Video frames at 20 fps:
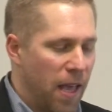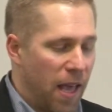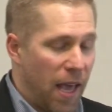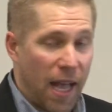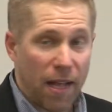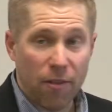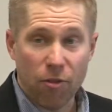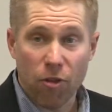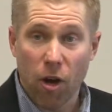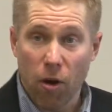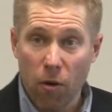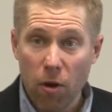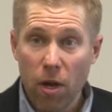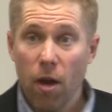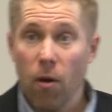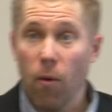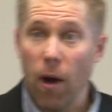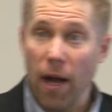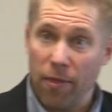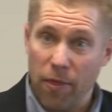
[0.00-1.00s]
And so
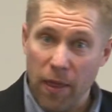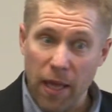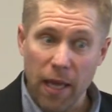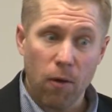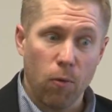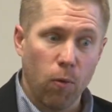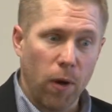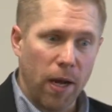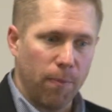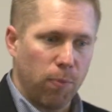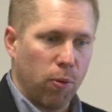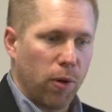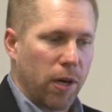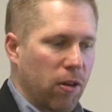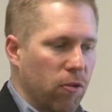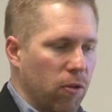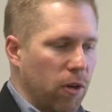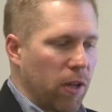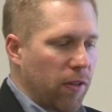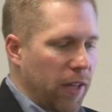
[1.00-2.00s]
well, I think when
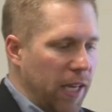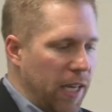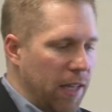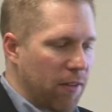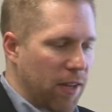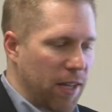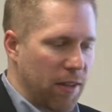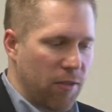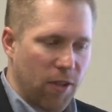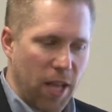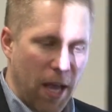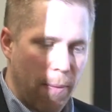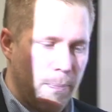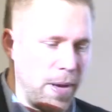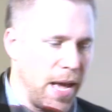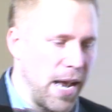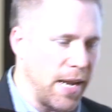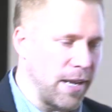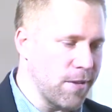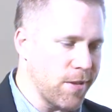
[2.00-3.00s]
political elites can step
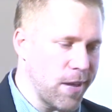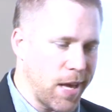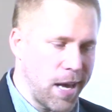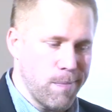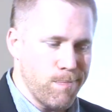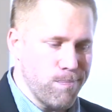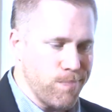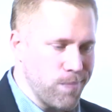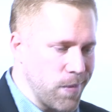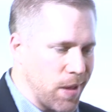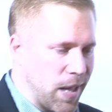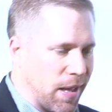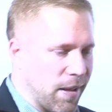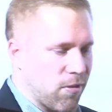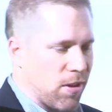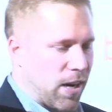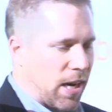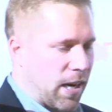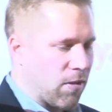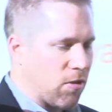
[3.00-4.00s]
in and say, mm, that's
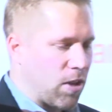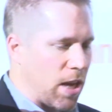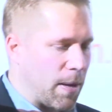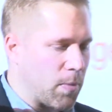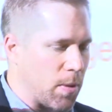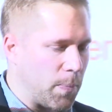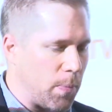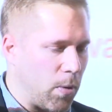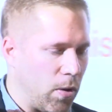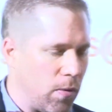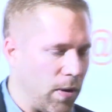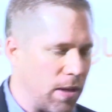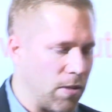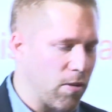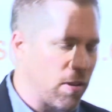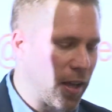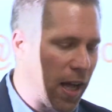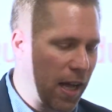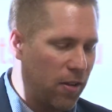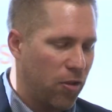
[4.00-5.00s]
not acceptable,
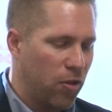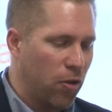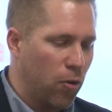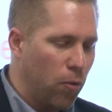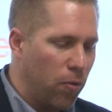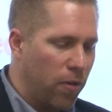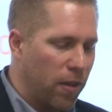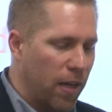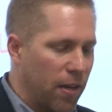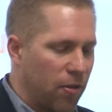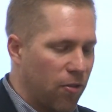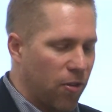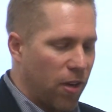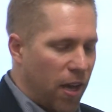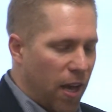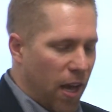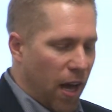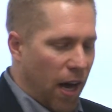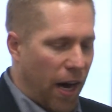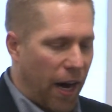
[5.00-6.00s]
let's not do this,
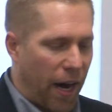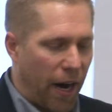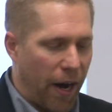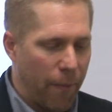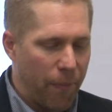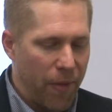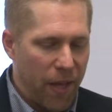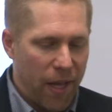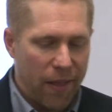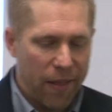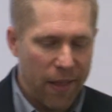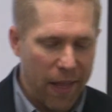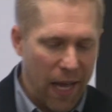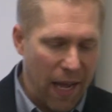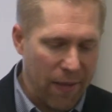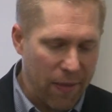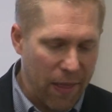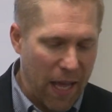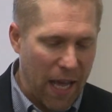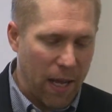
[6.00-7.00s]
um,
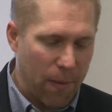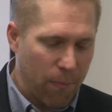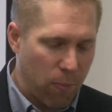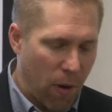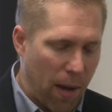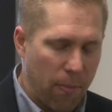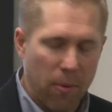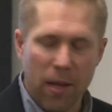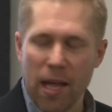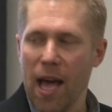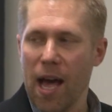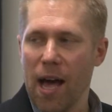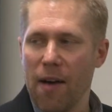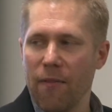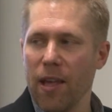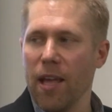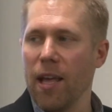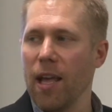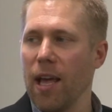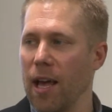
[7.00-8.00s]
that, that can probably have
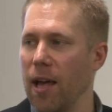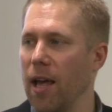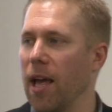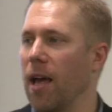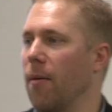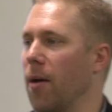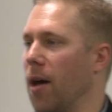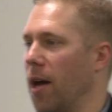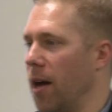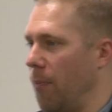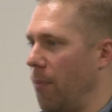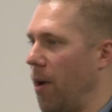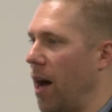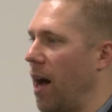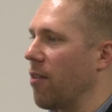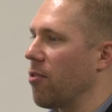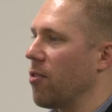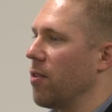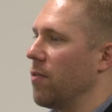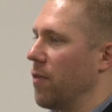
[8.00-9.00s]
a, a, a,
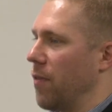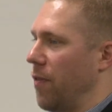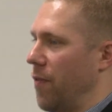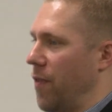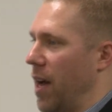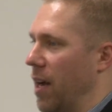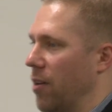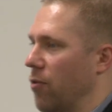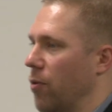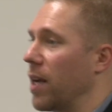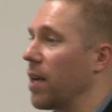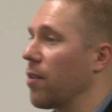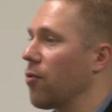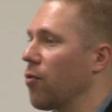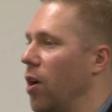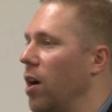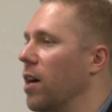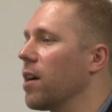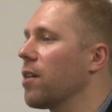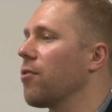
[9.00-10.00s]
positive effect, right? As
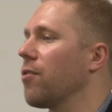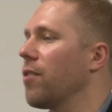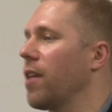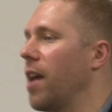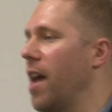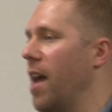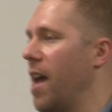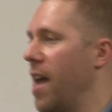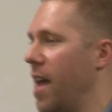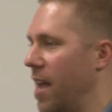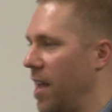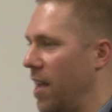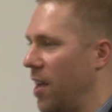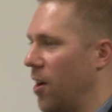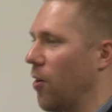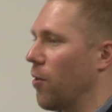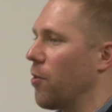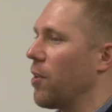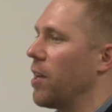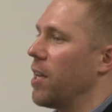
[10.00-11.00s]
long as they
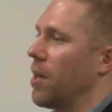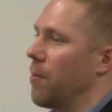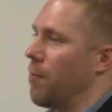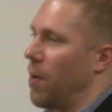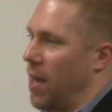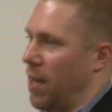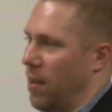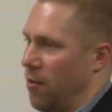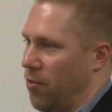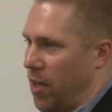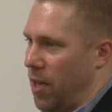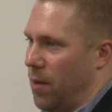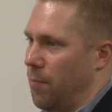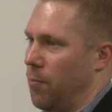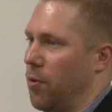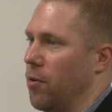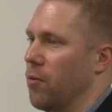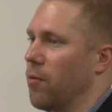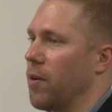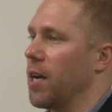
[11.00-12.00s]
are leading by
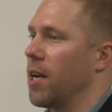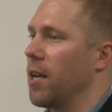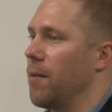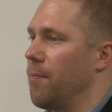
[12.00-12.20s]
example, right?